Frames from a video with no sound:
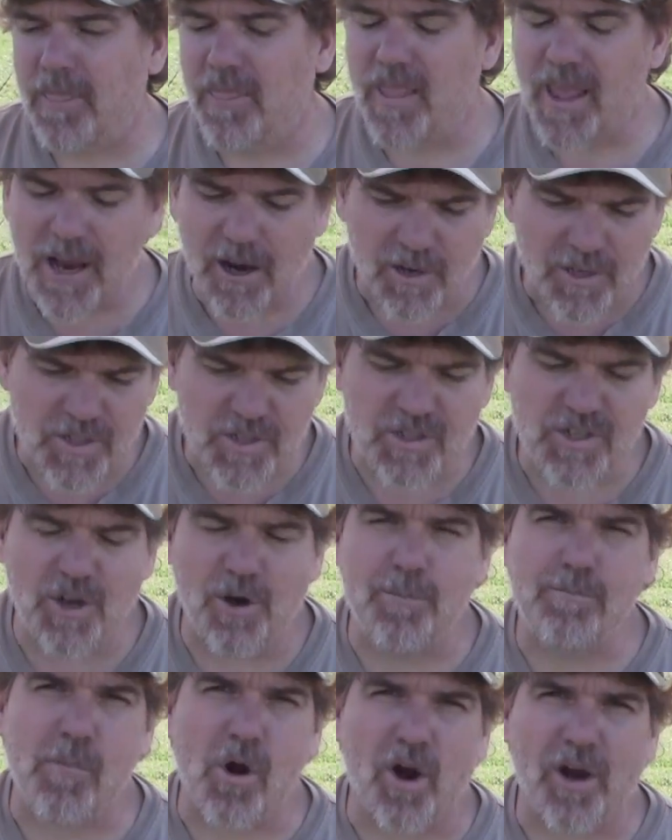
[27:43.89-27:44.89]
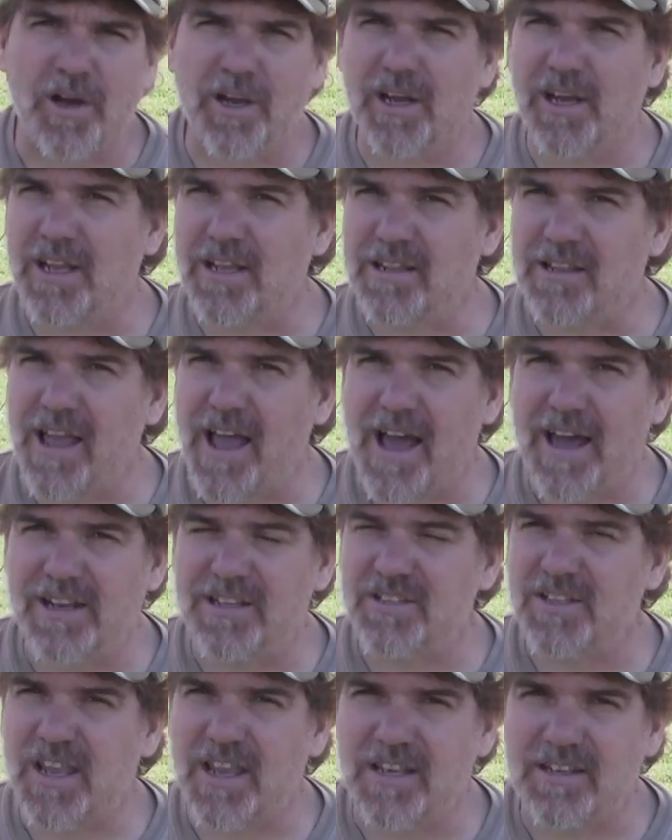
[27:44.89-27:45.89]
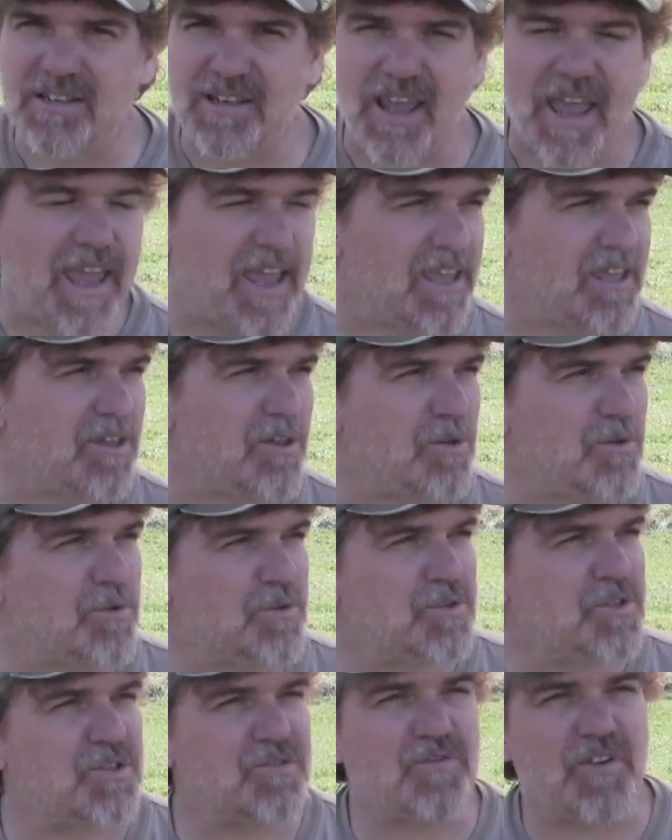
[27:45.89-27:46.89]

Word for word: They are still marketing that as a day use,